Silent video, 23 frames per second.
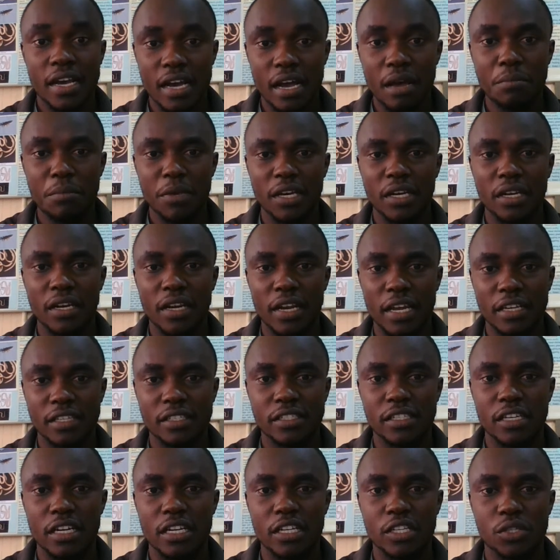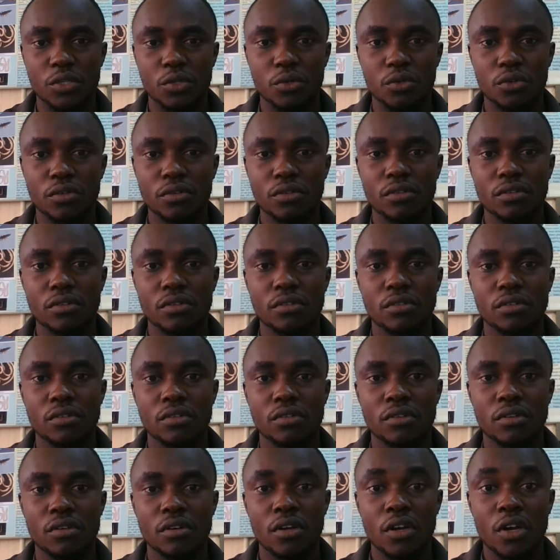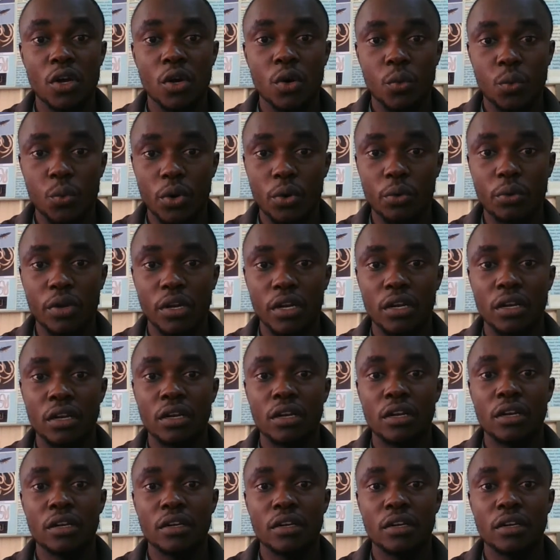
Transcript: Coming in next lesson, we will